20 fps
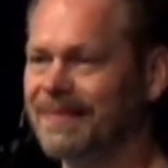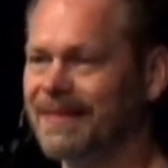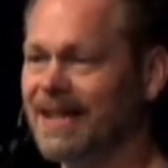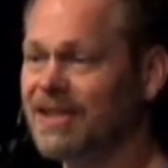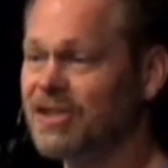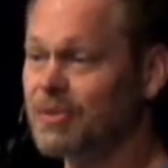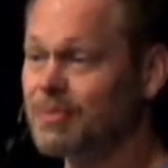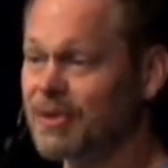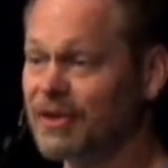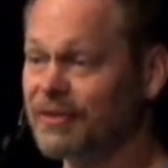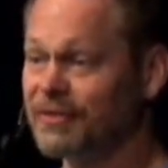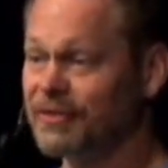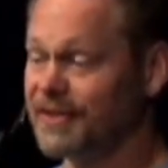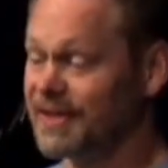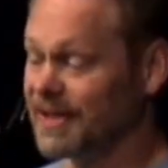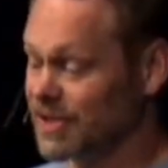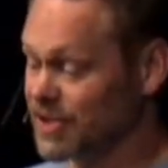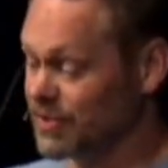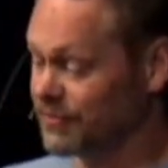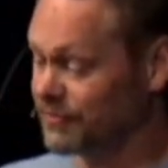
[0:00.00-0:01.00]
It's a beautiful
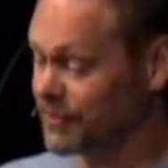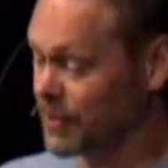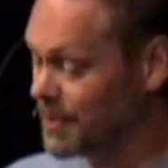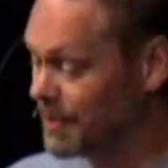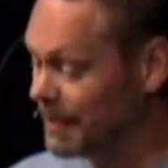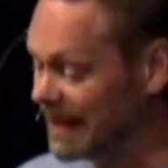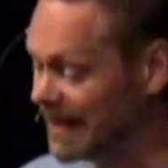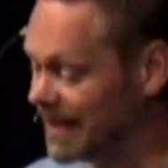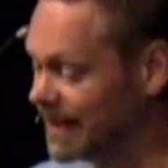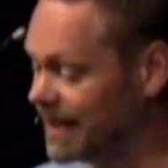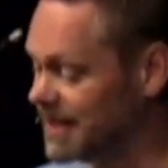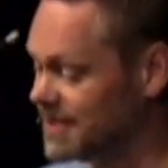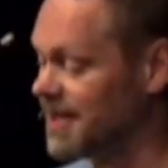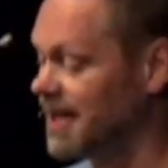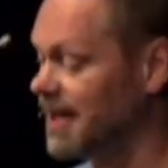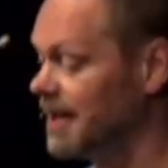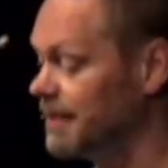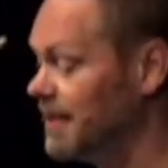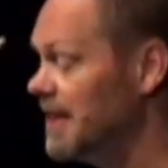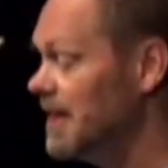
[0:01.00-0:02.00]
thing. So from the beginning of
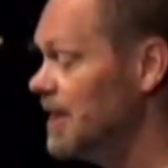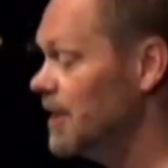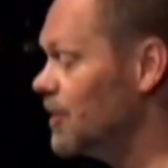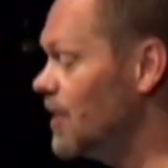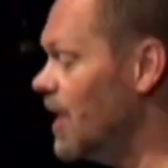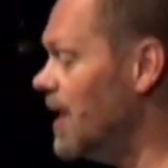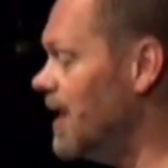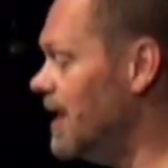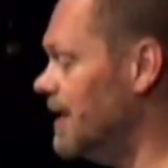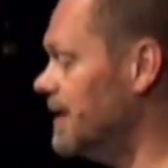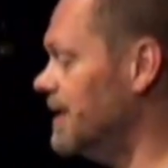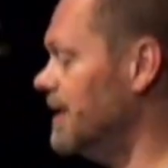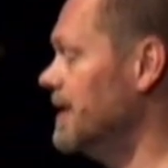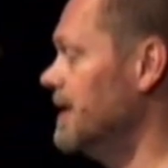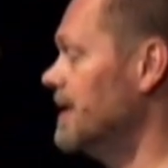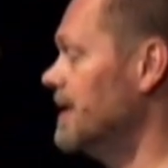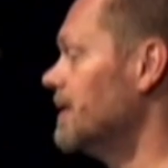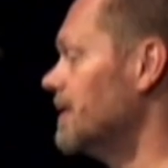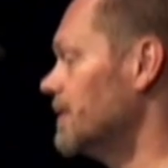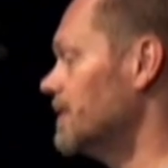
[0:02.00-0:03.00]
time, God
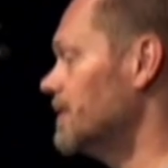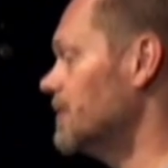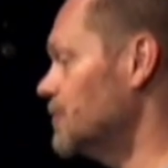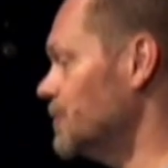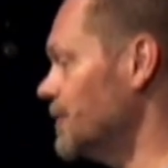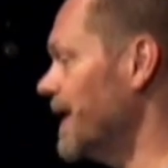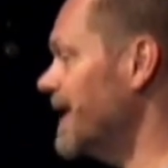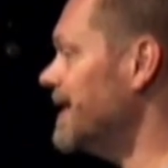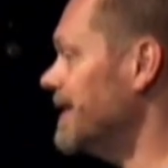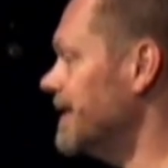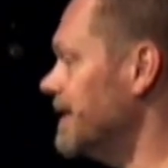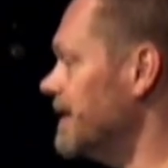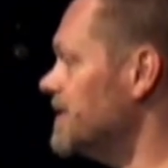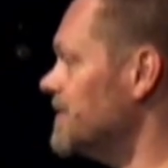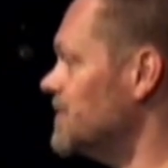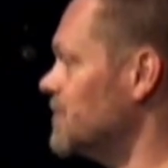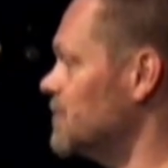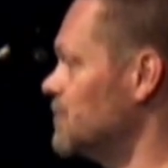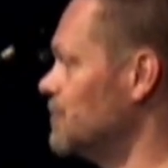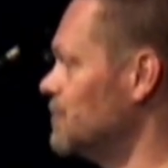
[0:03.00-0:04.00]
created
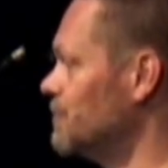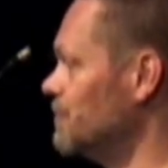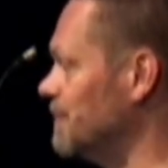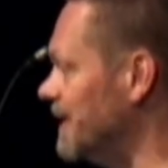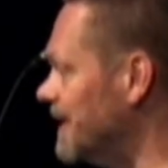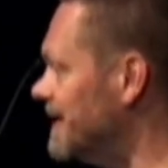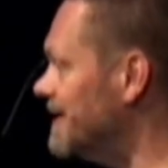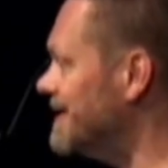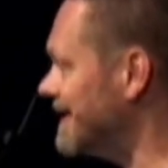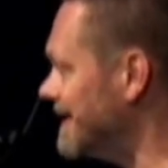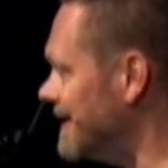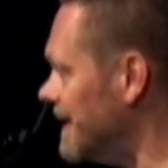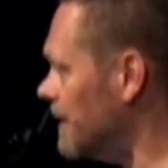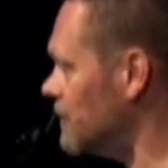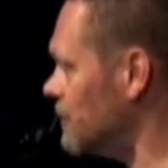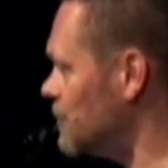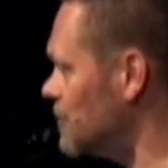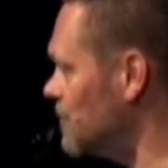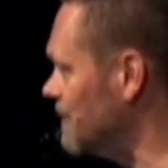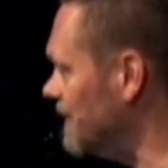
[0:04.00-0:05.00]
us to be
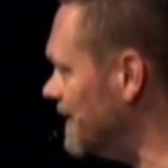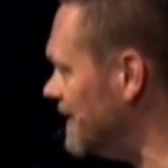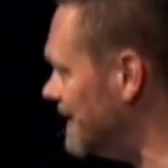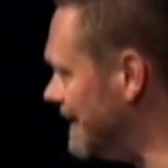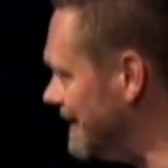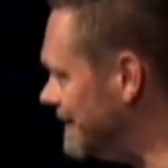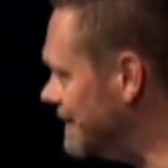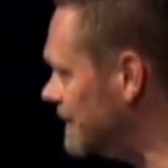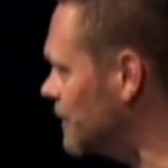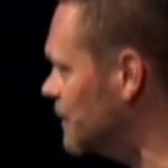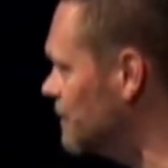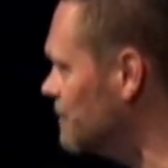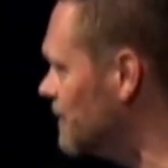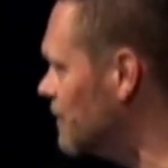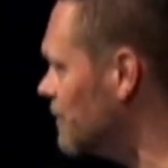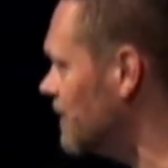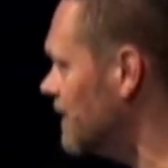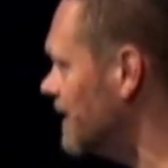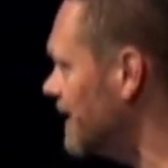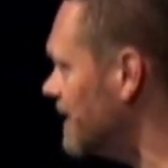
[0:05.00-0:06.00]
together, to be in
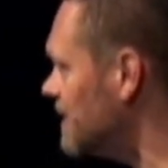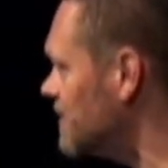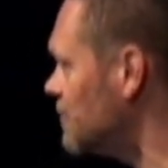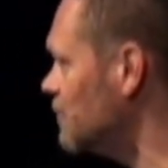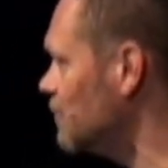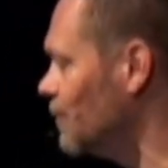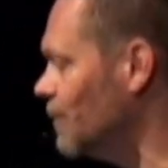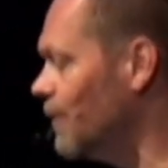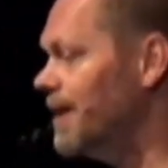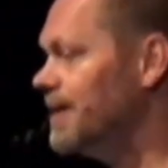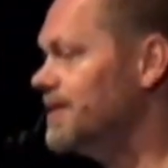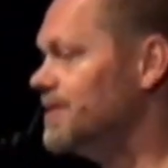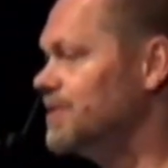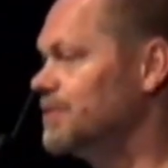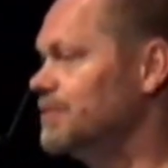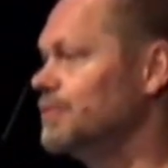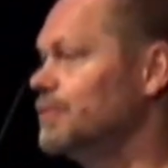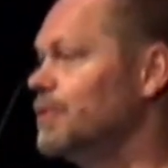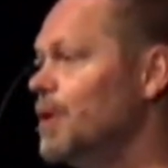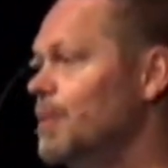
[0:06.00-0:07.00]
community, to want
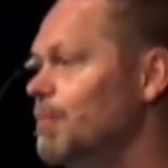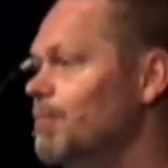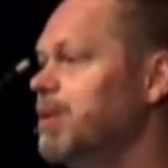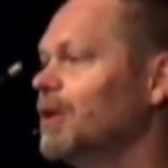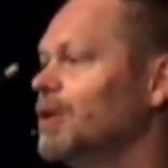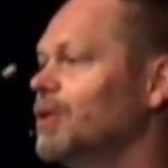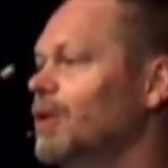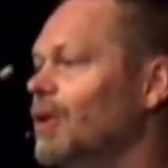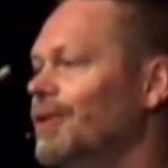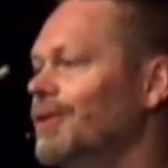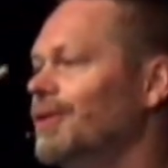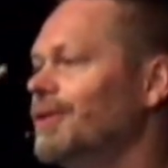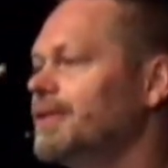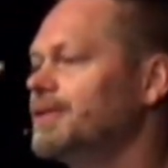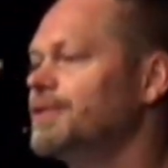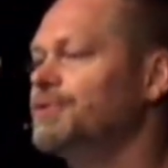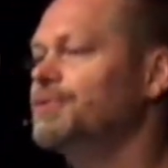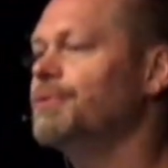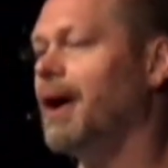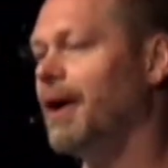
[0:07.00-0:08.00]
to belong
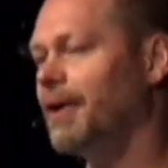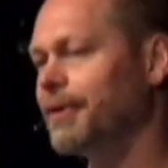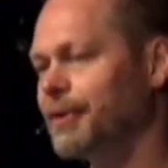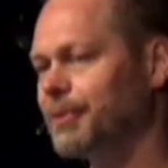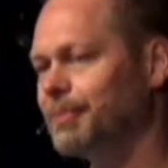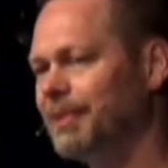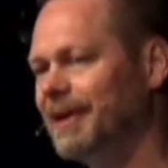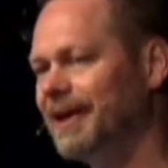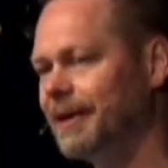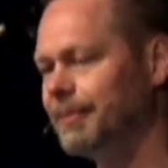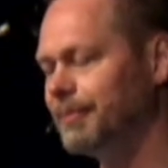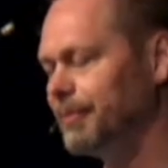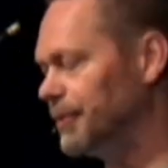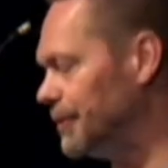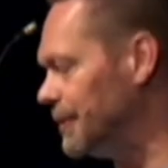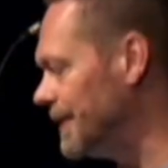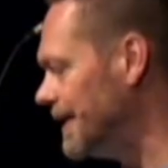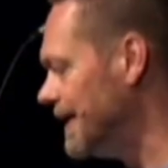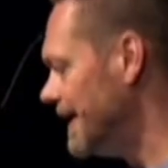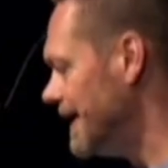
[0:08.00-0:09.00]
to other
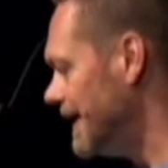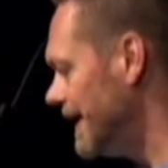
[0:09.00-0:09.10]
people.